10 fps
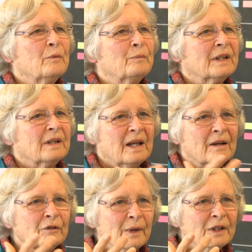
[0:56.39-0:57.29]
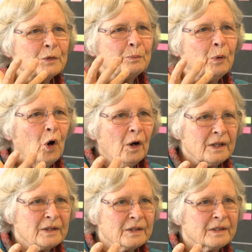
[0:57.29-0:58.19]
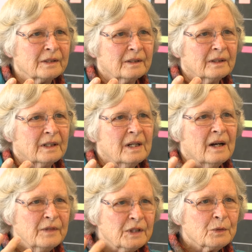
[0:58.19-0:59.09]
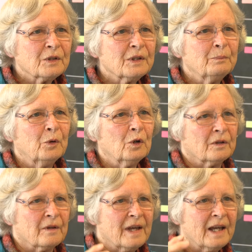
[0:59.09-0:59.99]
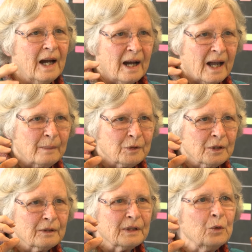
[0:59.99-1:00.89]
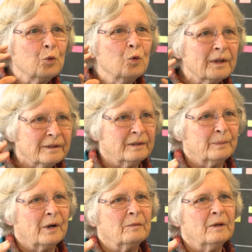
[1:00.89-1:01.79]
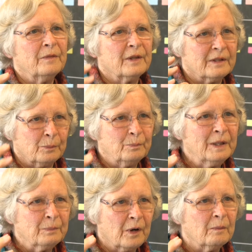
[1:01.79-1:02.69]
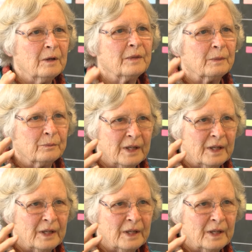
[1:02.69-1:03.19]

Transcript: But everyone is poised. And this is what's important. They are absolutely with the problem. There's a big problem.